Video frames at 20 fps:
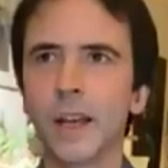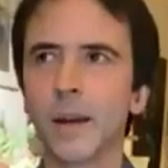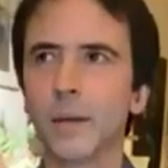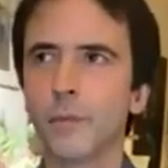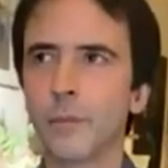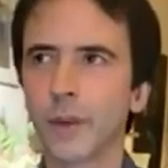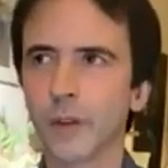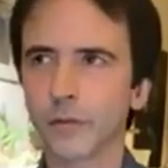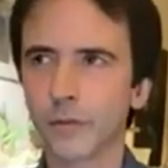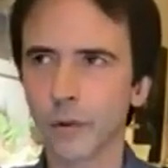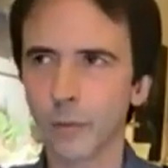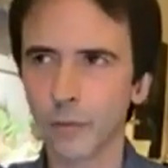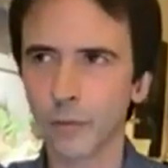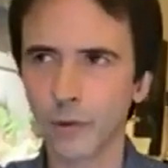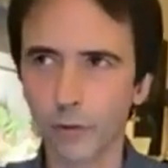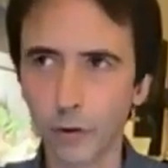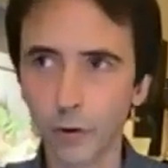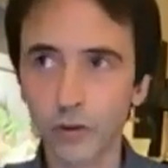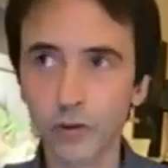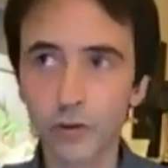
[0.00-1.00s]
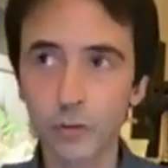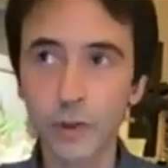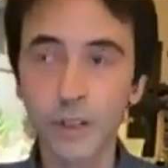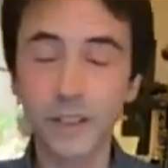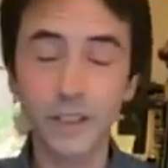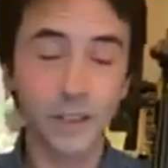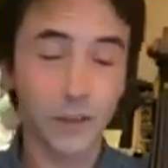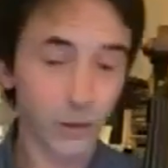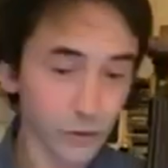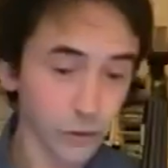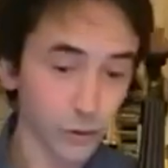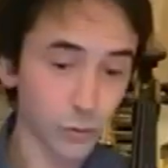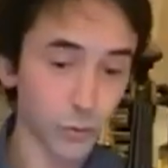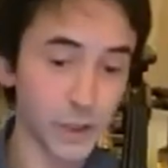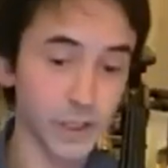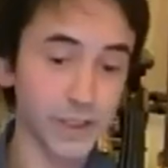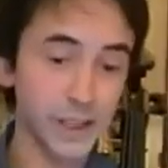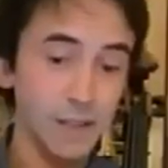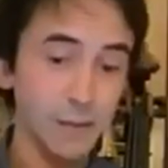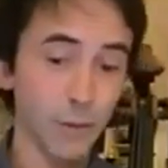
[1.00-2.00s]
but from the fourth suite, he doesn't do
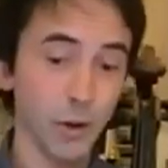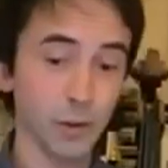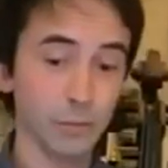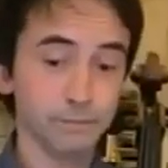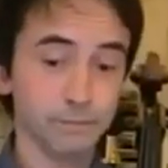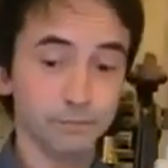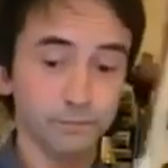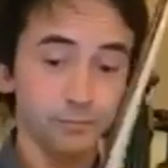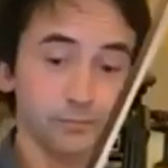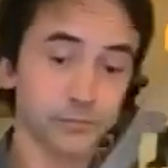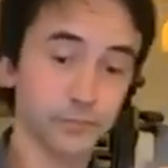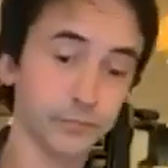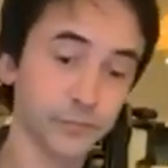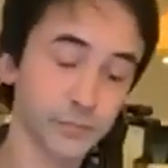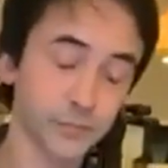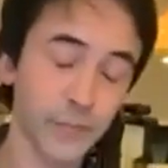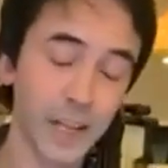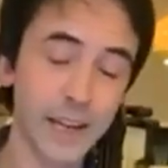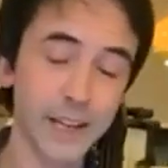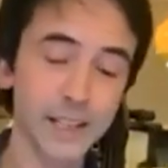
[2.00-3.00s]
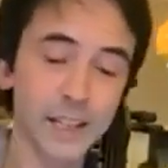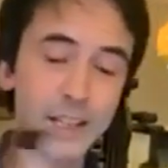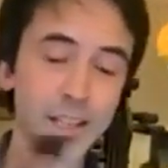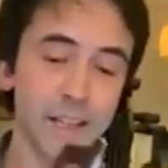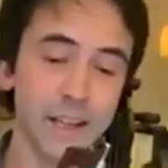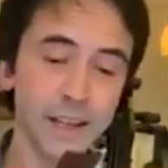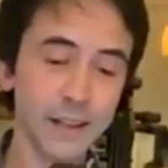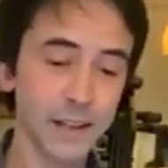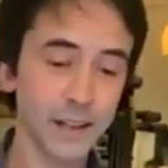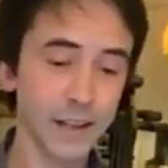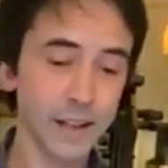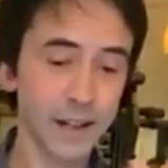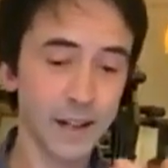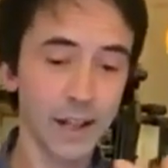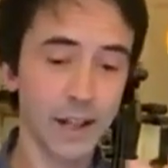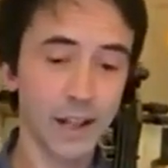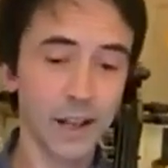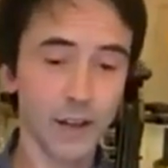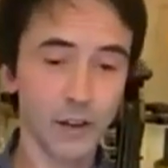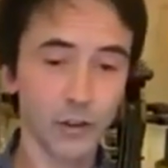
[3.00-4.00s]
it anymore. And here,
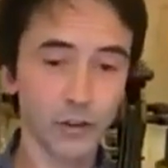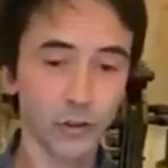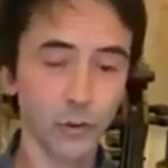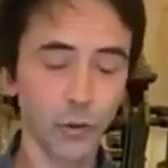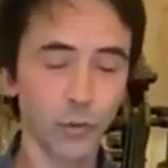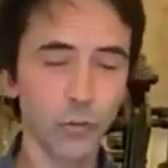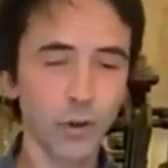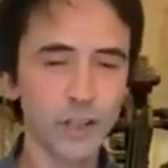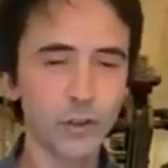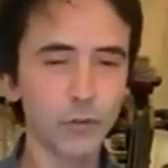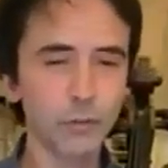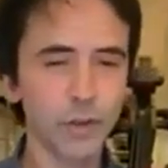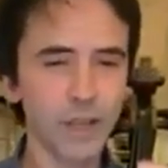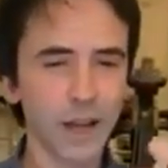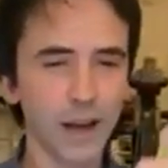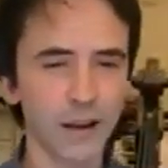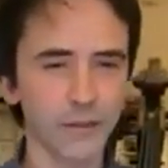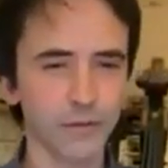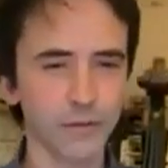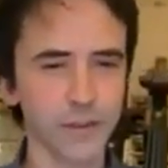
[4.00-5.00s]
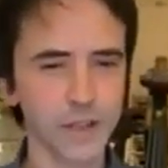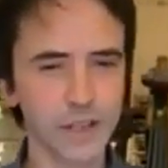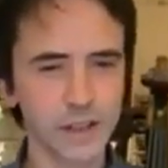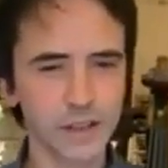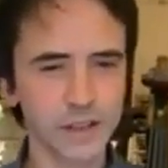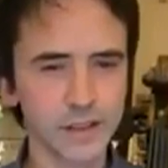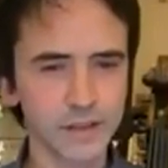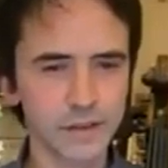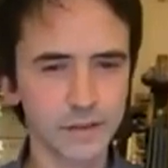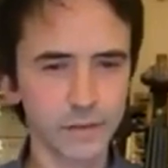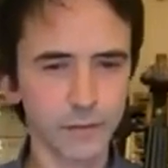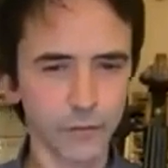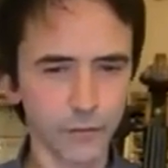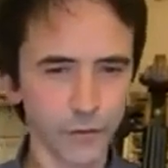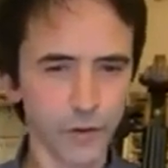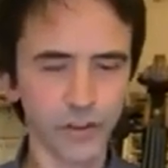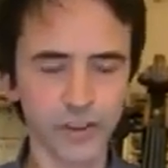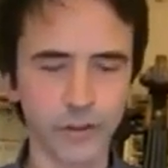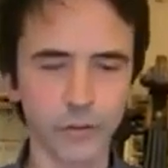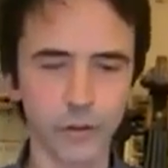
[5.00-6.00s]
so what do we have in this
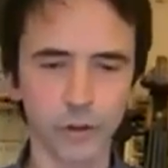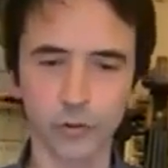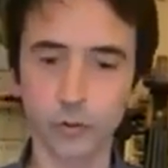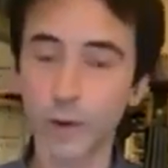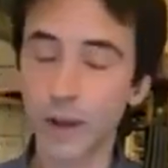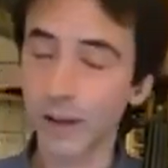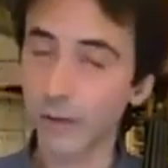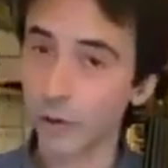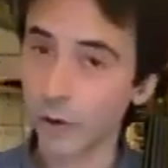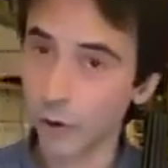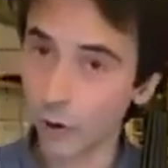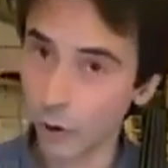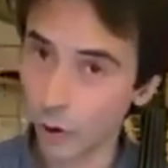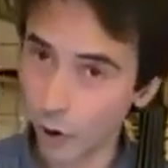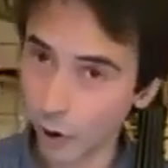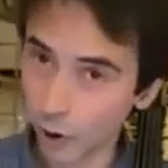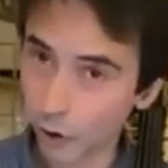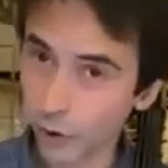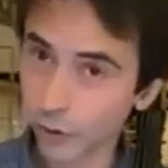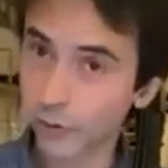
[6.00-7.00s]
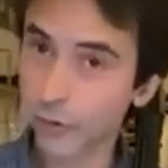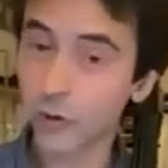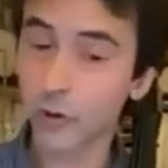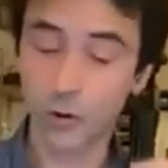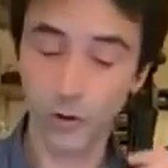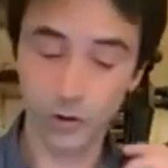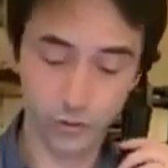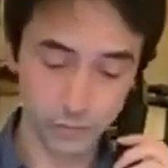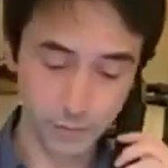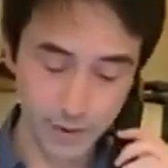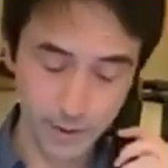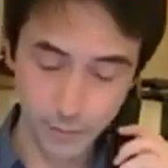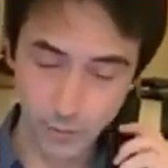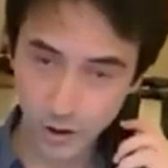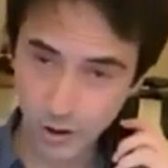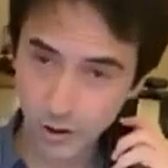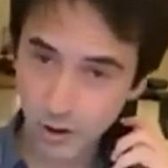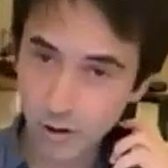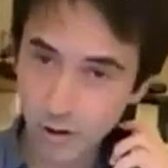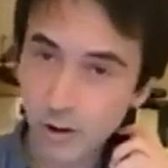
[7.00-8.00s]
first gavotte? We have a lot of chords,
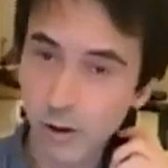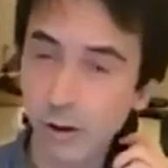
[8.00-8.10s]
remember?